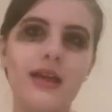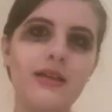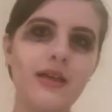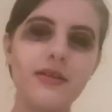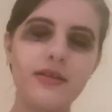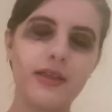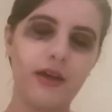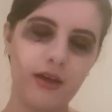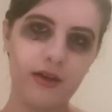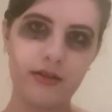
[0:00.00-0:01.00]
Not to
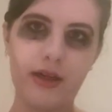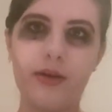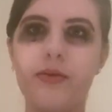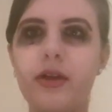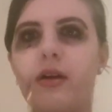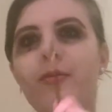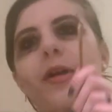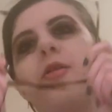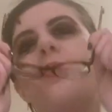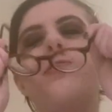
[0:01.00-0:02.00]
say now that all
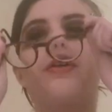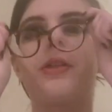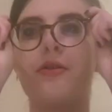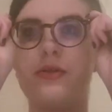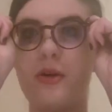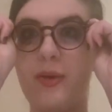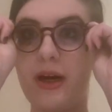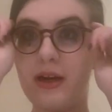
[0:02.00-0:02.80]
medical professionals are bad.